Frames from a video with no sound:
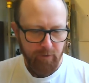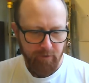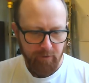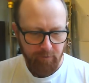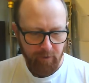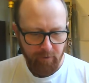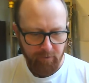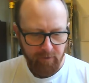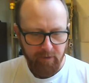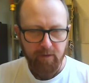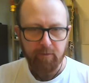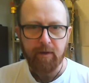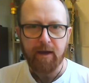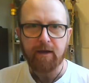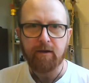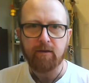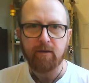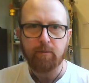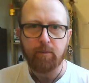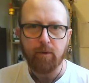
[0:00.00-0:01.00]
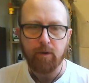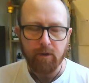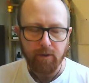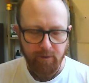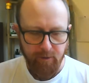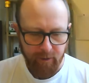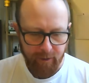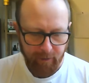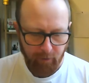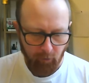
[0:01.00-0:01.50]
some notes in the back of the book
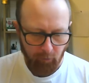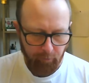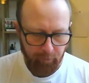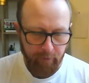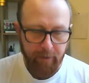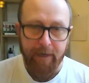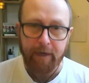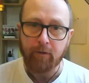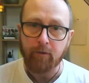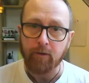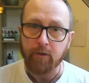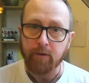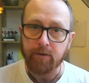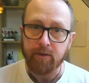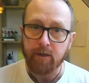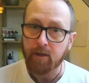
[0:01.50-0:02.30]
to help parents